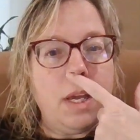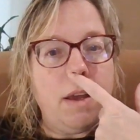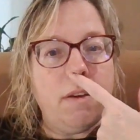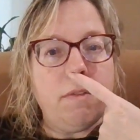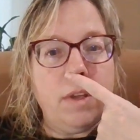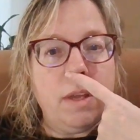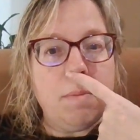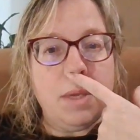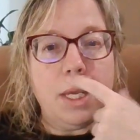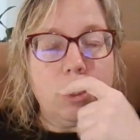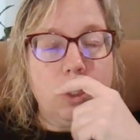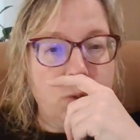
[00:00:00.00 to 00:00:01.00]
of it
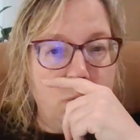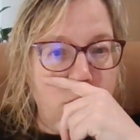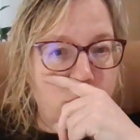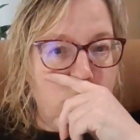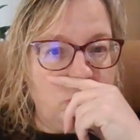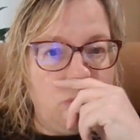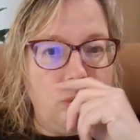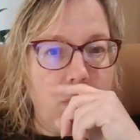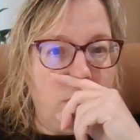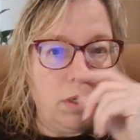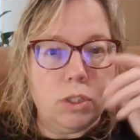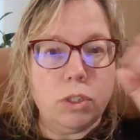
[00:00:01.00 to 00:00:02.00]
being short
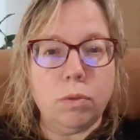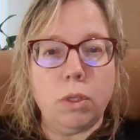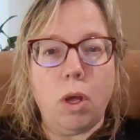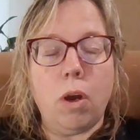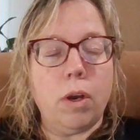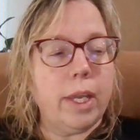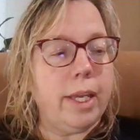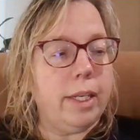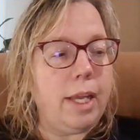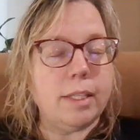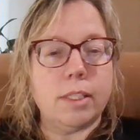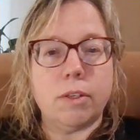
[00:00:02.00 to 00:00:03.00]
or too long
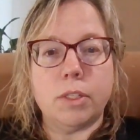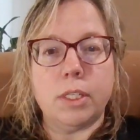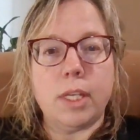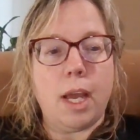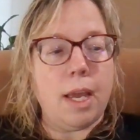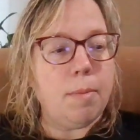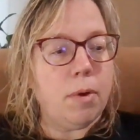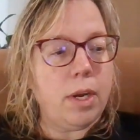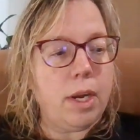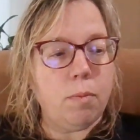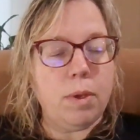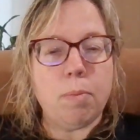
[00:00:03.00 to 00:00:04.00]
unless there's a
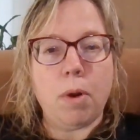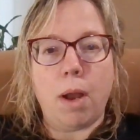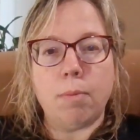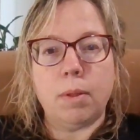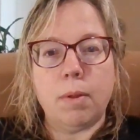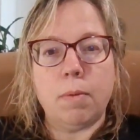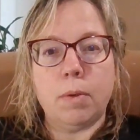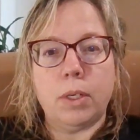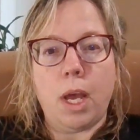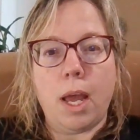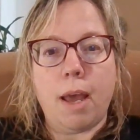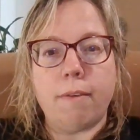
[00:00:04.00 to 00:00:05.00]
timer, and we probably will
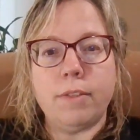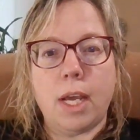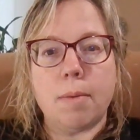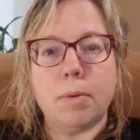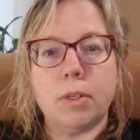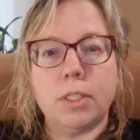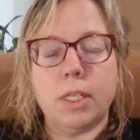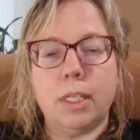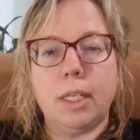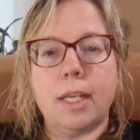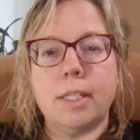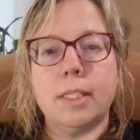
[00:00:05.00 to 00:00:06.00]
not have timers
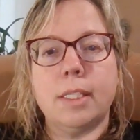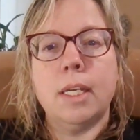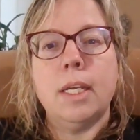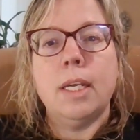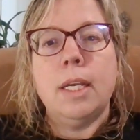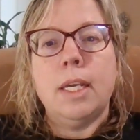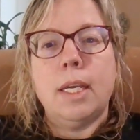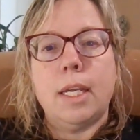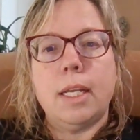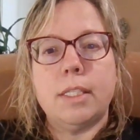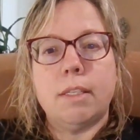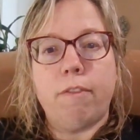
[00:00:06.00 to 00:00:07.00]
unless
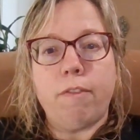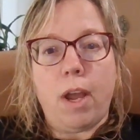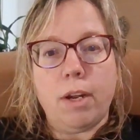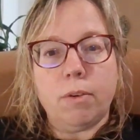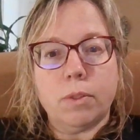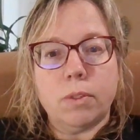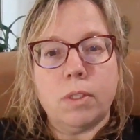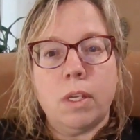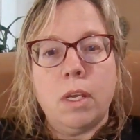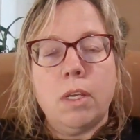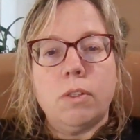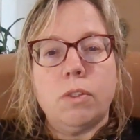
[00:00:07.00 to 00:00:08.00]
it's the finals.
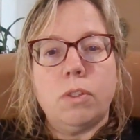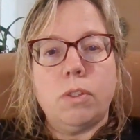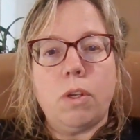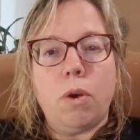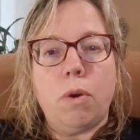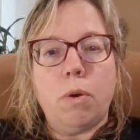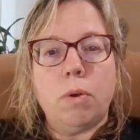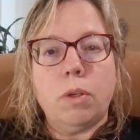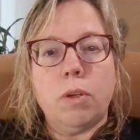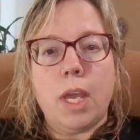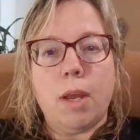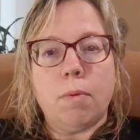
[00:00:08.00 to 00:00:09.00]
So
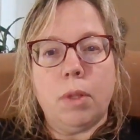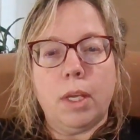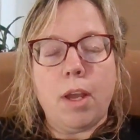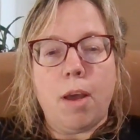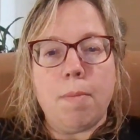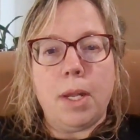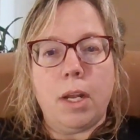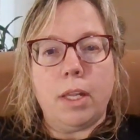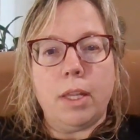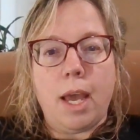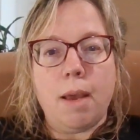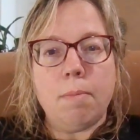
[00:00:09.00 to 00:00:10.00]
you can't really comment
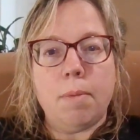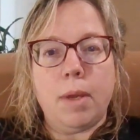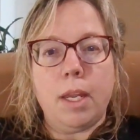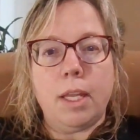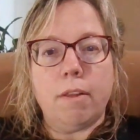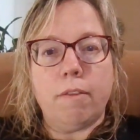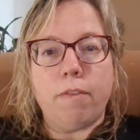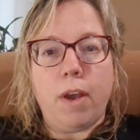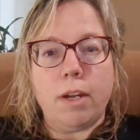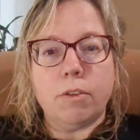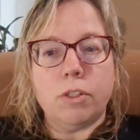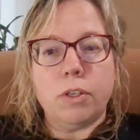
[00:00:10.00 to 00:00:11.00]
on that, but in the
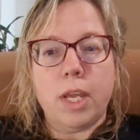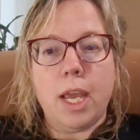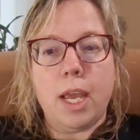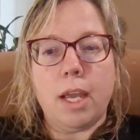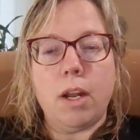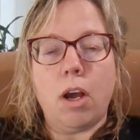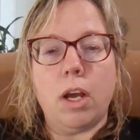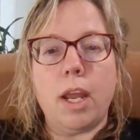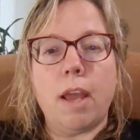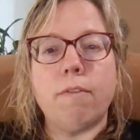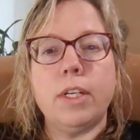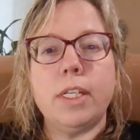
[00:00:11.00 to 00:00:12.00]
finals you can.
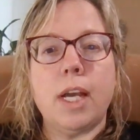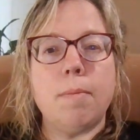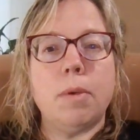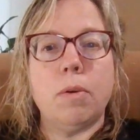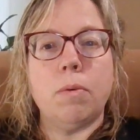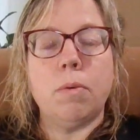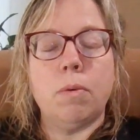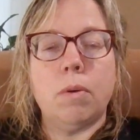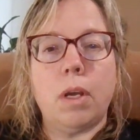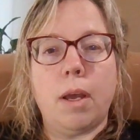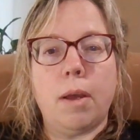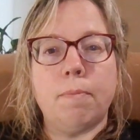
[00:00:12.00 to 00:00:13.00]
On every time you
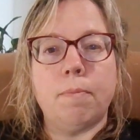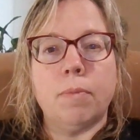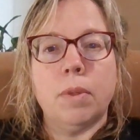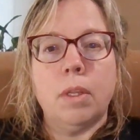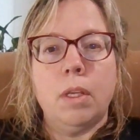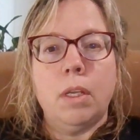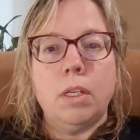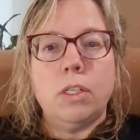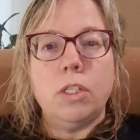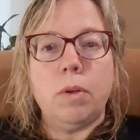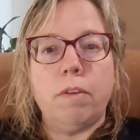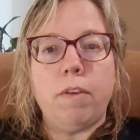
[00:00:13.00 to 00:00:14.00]

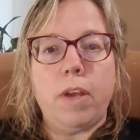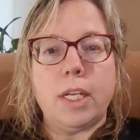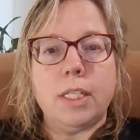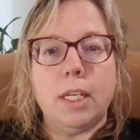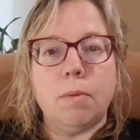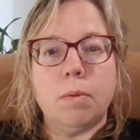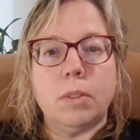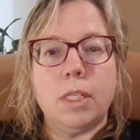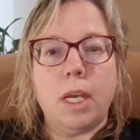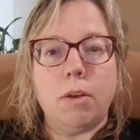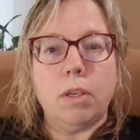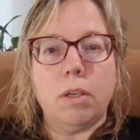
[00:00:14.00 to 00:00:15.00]
do an event, it will
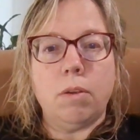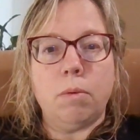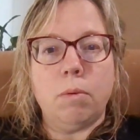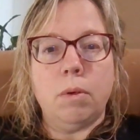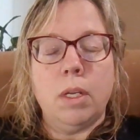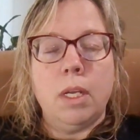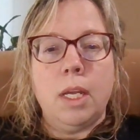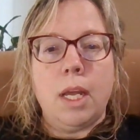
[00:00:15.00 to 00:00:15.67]
tell you